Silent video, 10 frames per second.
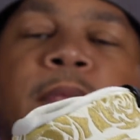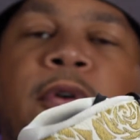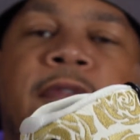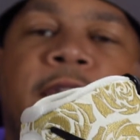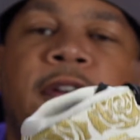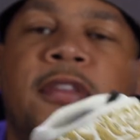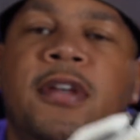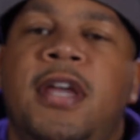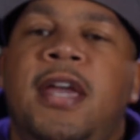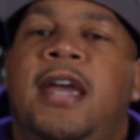more
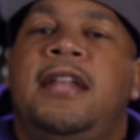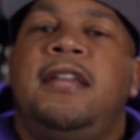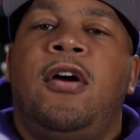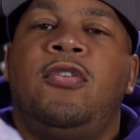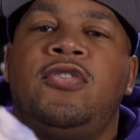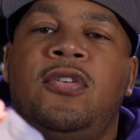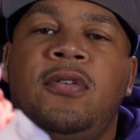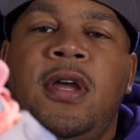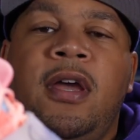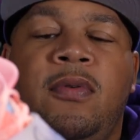further, and then also
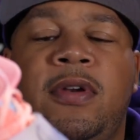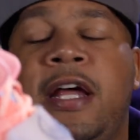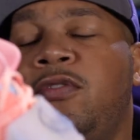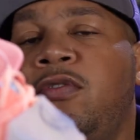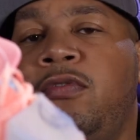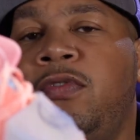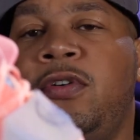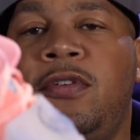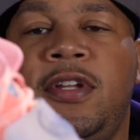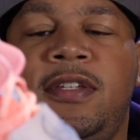when I do a review
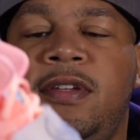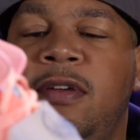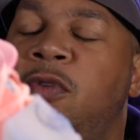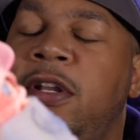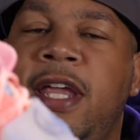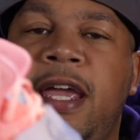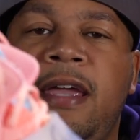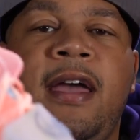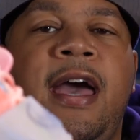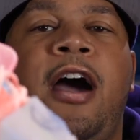on this one day,
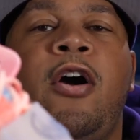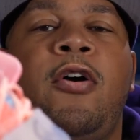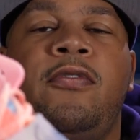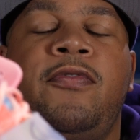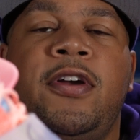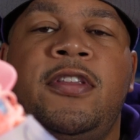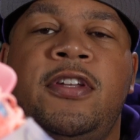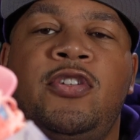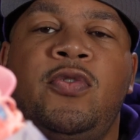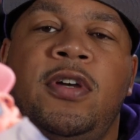I'll go further
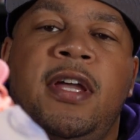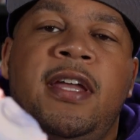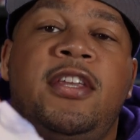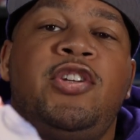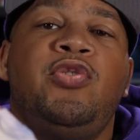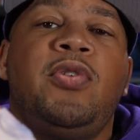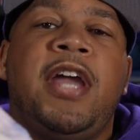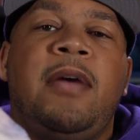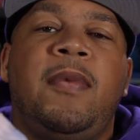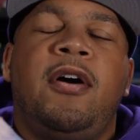into it. This shoe
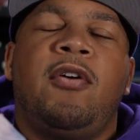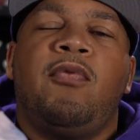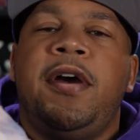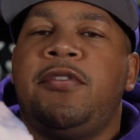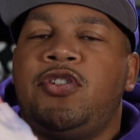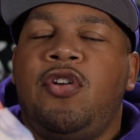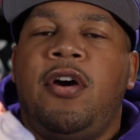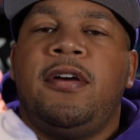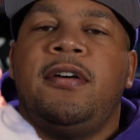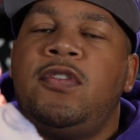came out around the
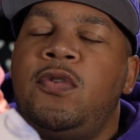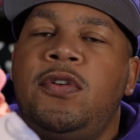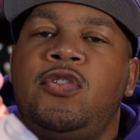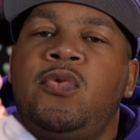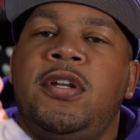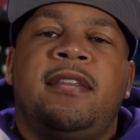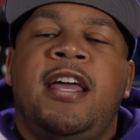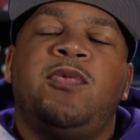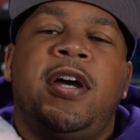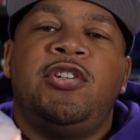start of 2020.
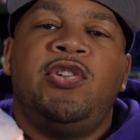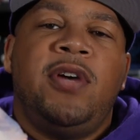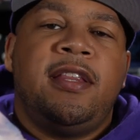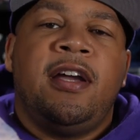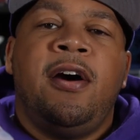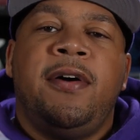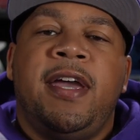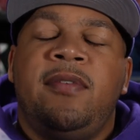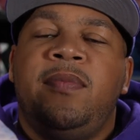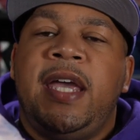That's why this shoe had to go
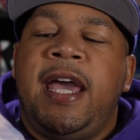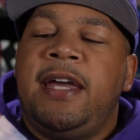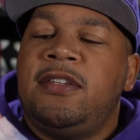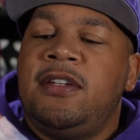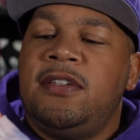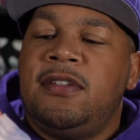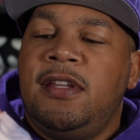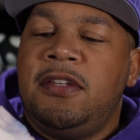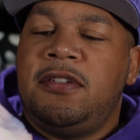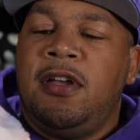ahead and be added to this
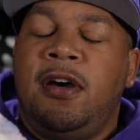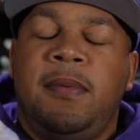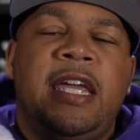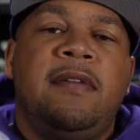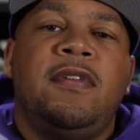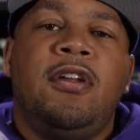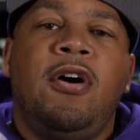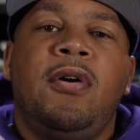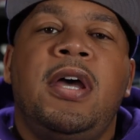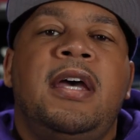list. Even
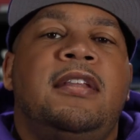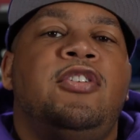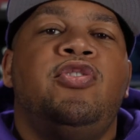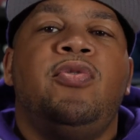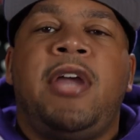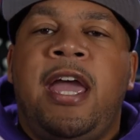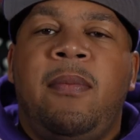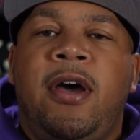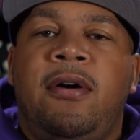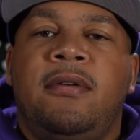though the shoe came
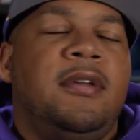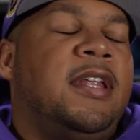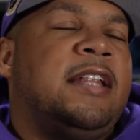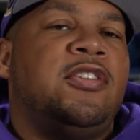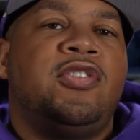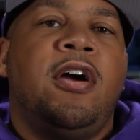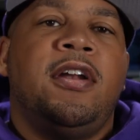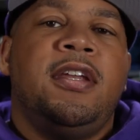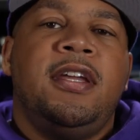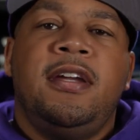out at the start
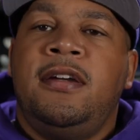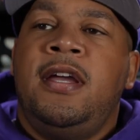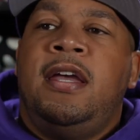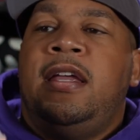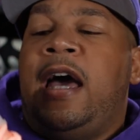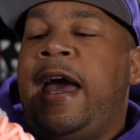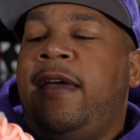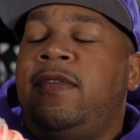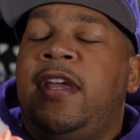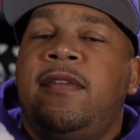of the year, I
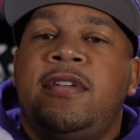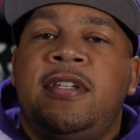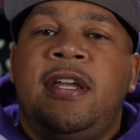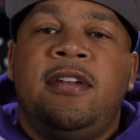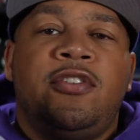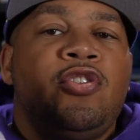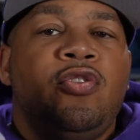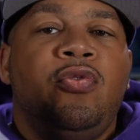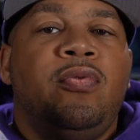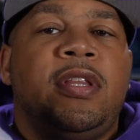have never seen a
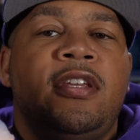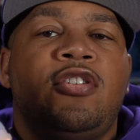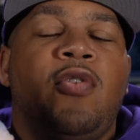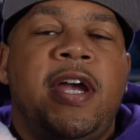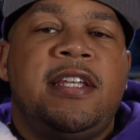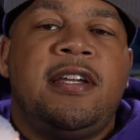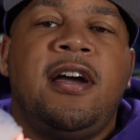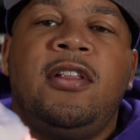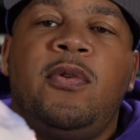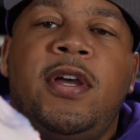shoe with this crazy
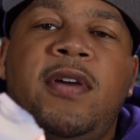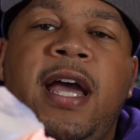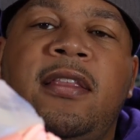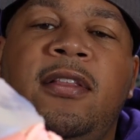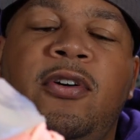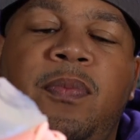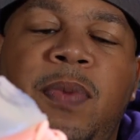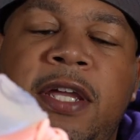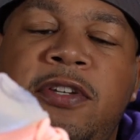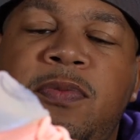colorway. You got the little
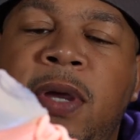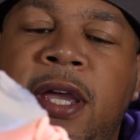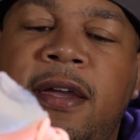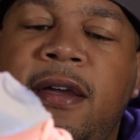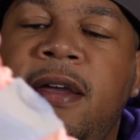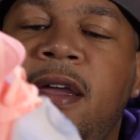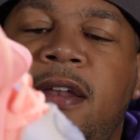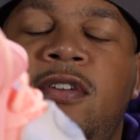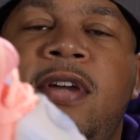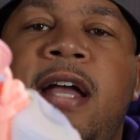peach pink,
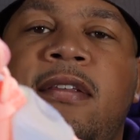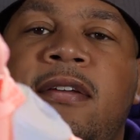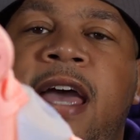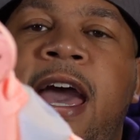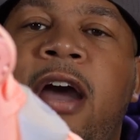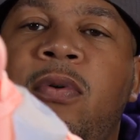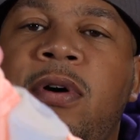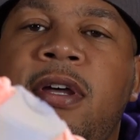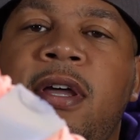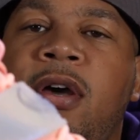then you got the
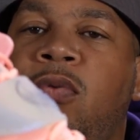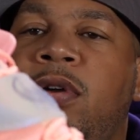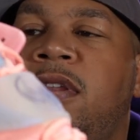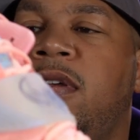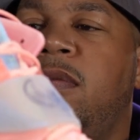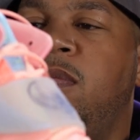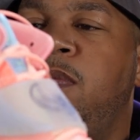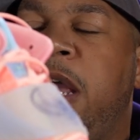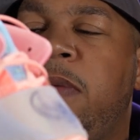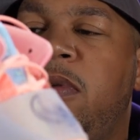aqua with the
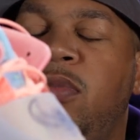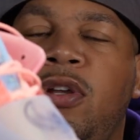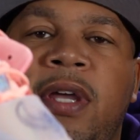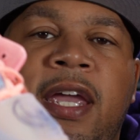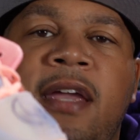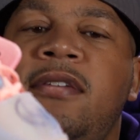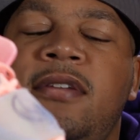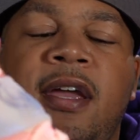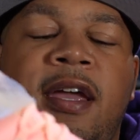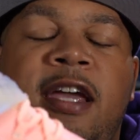baby blue hits.
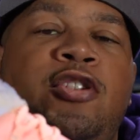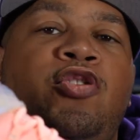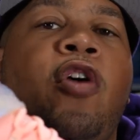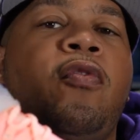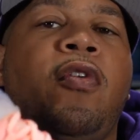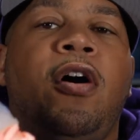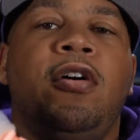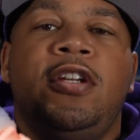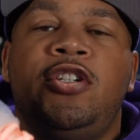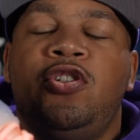Just overall,
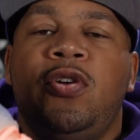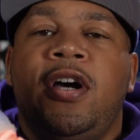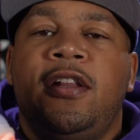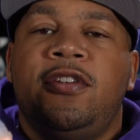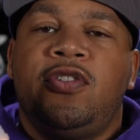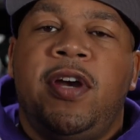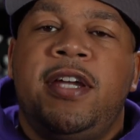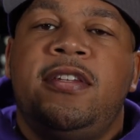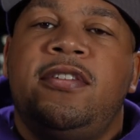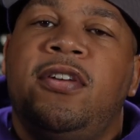this shoe color is
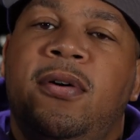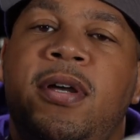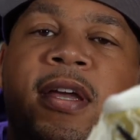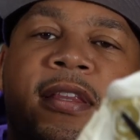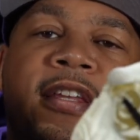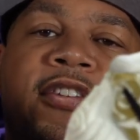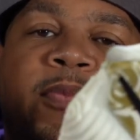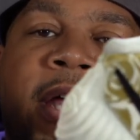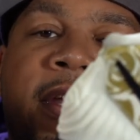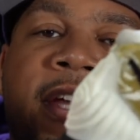crazy, so this is
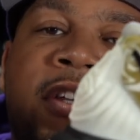my next